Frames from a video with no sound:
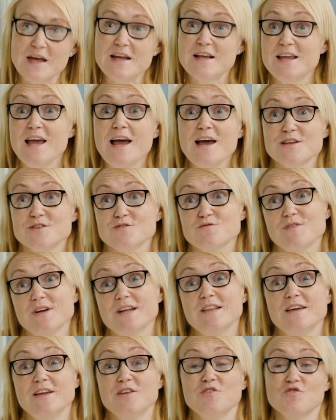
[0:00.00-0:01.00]
Yeah, it's a
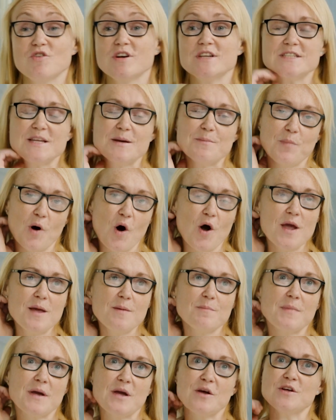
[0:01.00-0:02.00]
really interesting
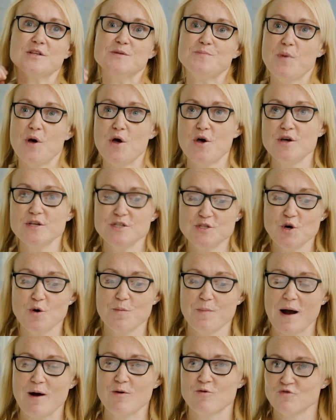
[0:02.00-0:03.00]
point, because personal
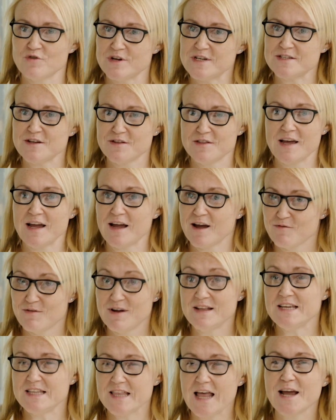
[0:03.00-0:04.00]
boundaries, I think, I
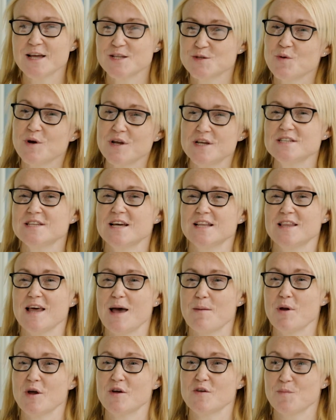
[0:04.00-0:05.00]
really liked what you said
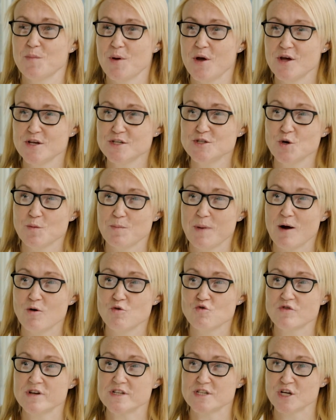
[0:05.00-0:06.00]
there, because personal
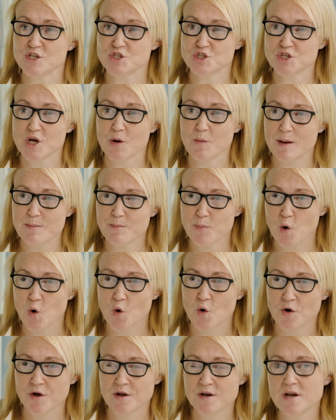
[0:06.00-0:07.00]
boundaries are so
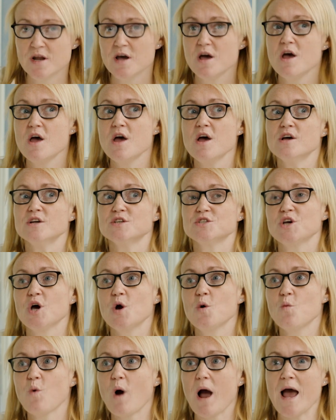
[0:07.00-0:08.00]
important. So
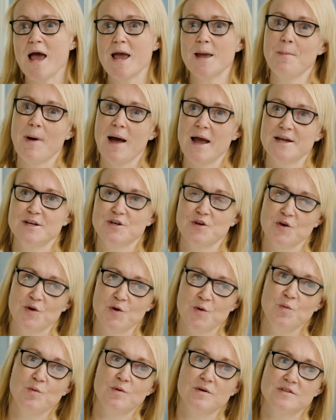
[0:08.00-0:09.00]
what I might
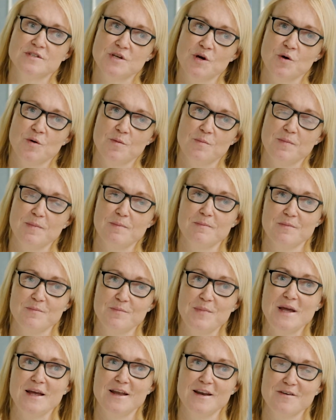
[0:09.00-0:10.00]
do, so
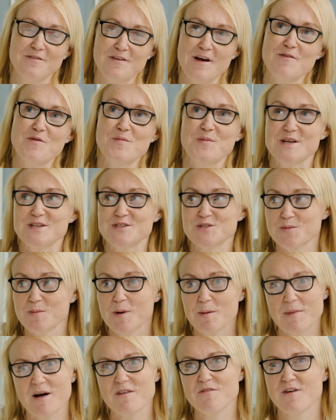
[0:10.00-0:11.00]
being a therapist, some
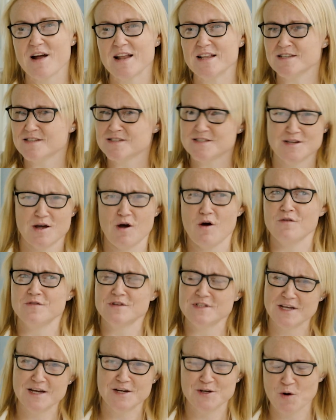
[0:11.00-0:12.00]
of my friends,
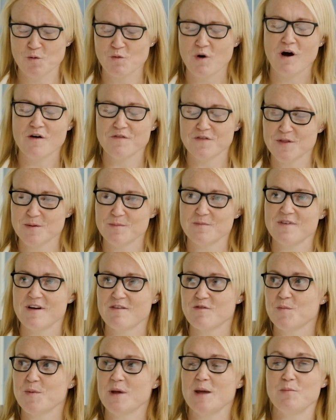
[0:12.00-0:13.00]
obviously I don't offer them
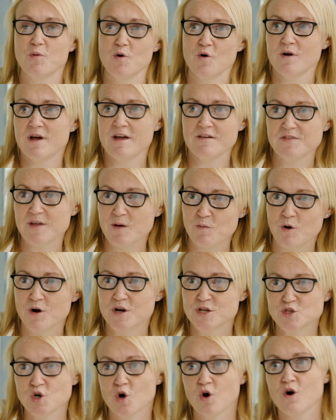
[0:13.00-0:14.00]
therapy, but if they want
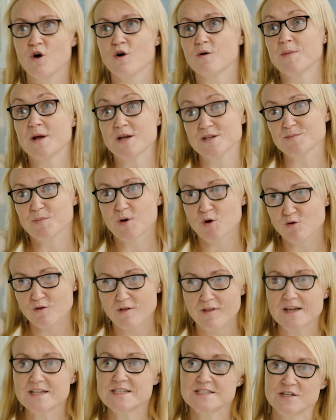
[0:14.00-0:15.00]
to talk, because I'm a good
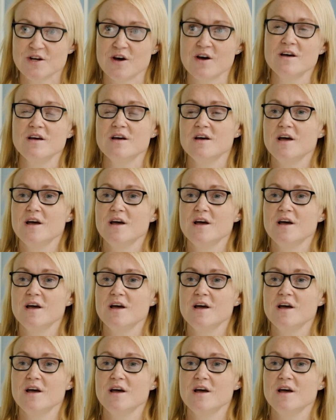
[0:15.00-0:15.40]
listener,